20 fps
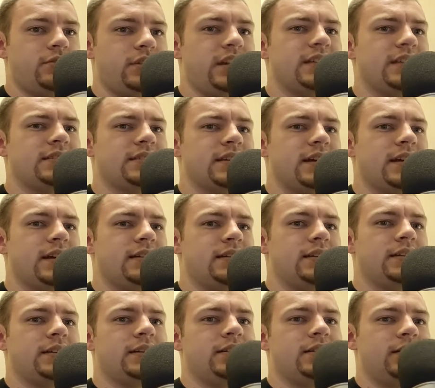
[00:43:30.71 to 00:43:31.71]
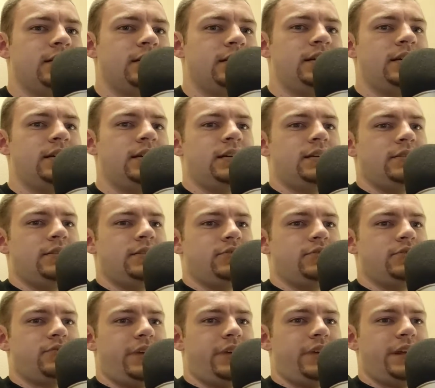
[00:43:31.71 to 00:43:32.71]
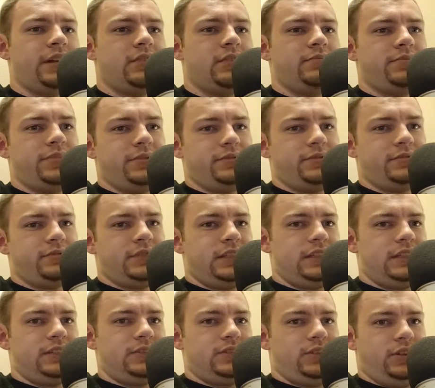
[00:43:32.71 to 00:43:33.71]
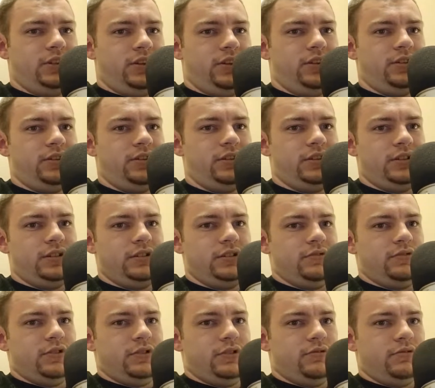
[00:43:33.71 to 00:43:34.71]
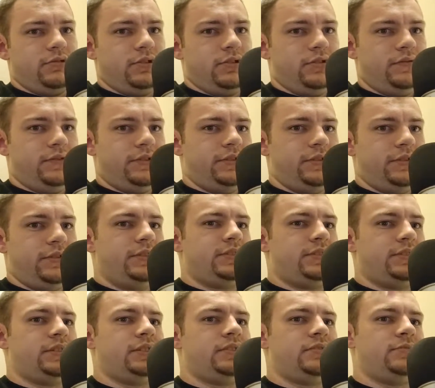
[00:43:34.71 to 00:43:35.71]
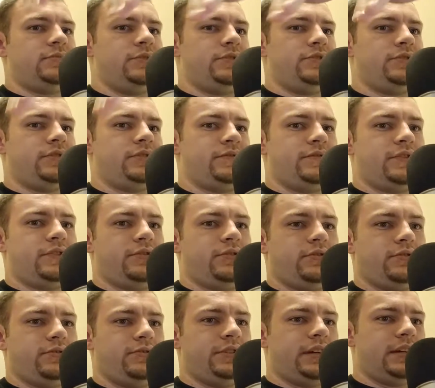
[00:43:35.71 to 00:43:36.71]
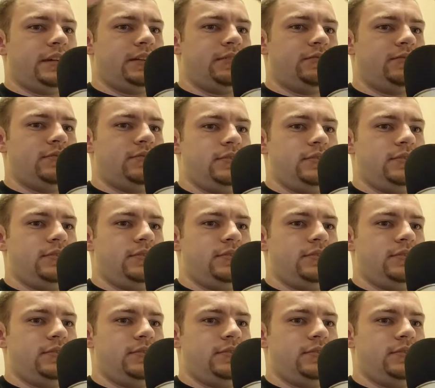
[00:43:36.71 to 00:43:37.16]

It's got like a straight up like start and then you go over and it's like almost vertical down.